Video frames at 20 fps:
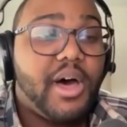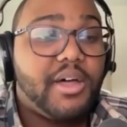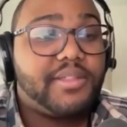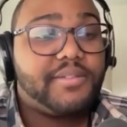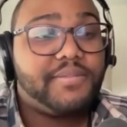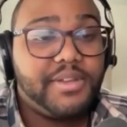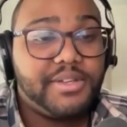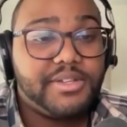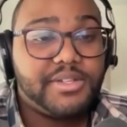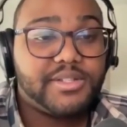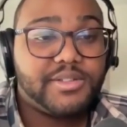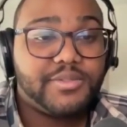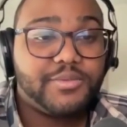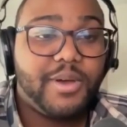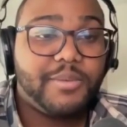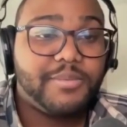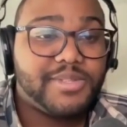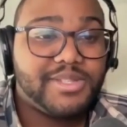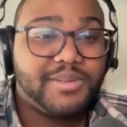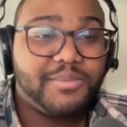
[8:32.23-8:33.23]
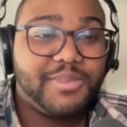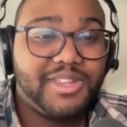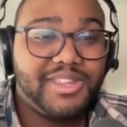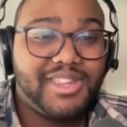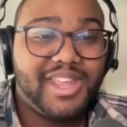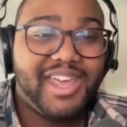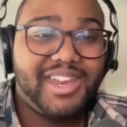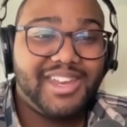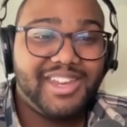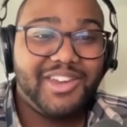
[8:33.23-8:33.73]
the features of
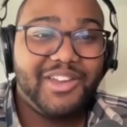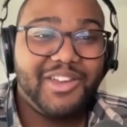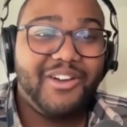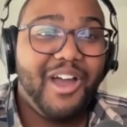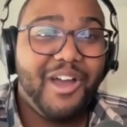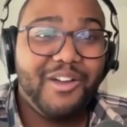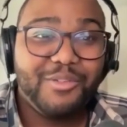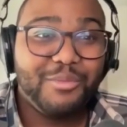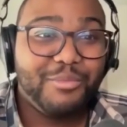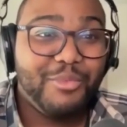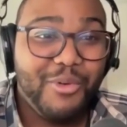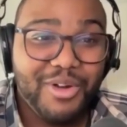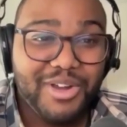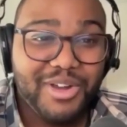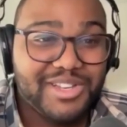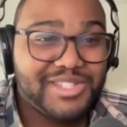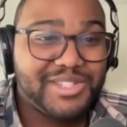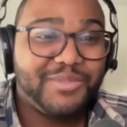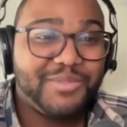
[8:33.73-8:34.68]
WebAssembly that, are reported.